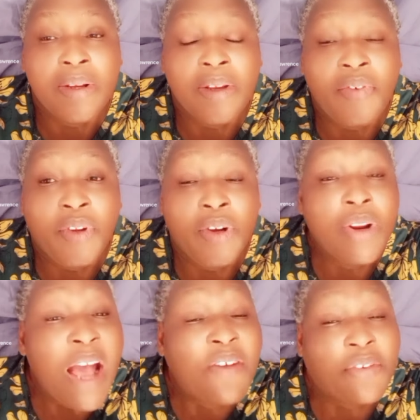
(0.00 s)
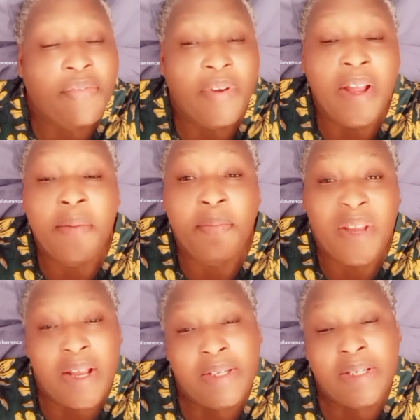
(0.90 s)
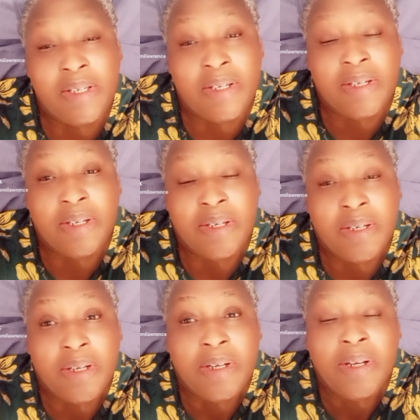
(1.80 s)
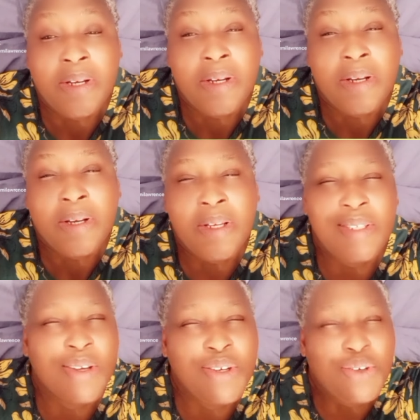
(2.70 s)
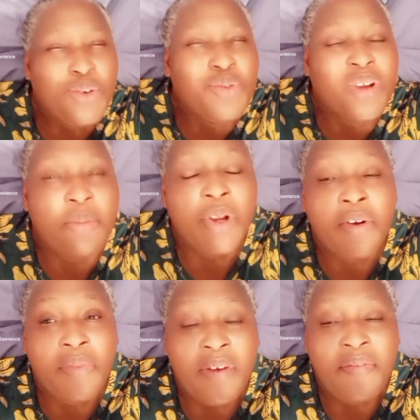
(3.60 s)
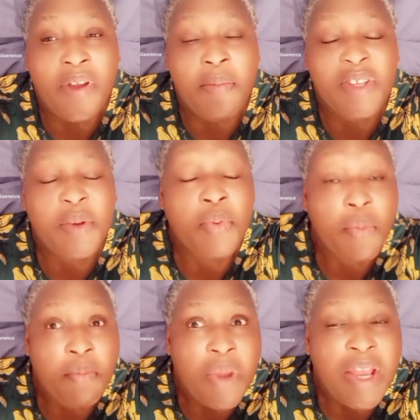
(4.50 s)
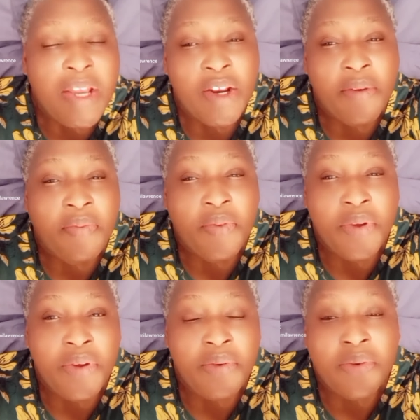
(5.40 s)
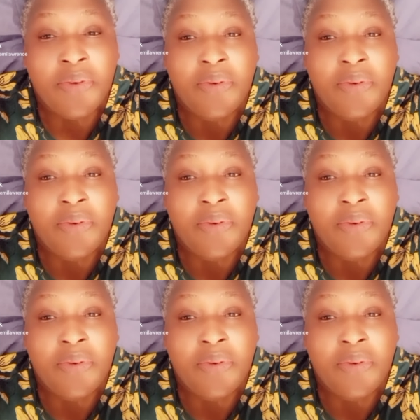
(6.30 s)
If you're gonna have a fan base, it's not you that make up that fan base. People make it up for you.